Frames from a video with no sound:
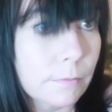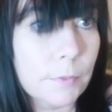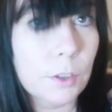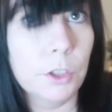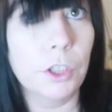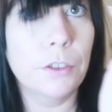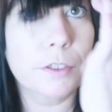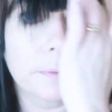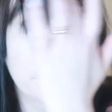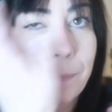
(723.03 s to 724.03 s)
couldn't use
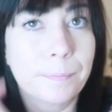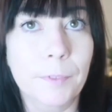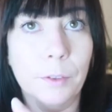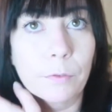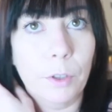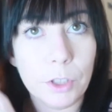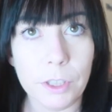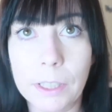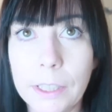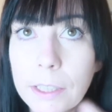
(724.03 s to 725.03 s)
them,
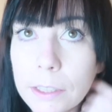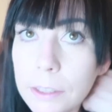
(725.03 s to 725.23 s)
unfortunately.